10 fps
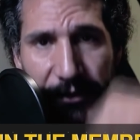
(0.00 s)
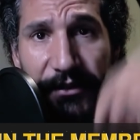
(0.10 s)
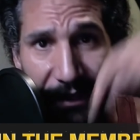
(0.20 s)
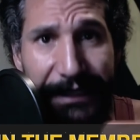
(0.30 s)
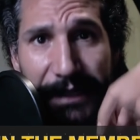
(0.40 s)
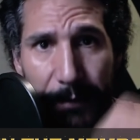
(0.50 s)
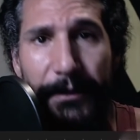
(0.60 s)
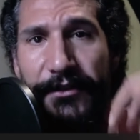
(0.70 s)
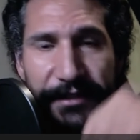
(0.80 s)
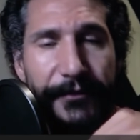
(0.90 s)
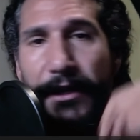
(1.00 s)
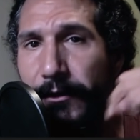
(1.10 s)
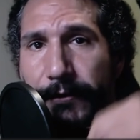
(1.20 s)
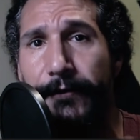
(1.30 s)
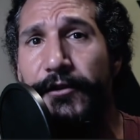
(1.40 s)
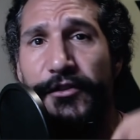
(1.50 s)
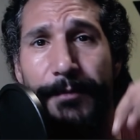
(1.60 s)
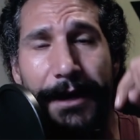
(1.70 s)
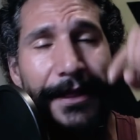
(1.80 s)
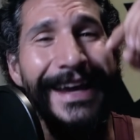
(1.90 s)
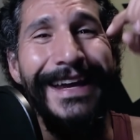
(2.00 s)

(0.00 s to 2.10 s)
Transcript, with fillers: There's a link down below, $7 for the first month.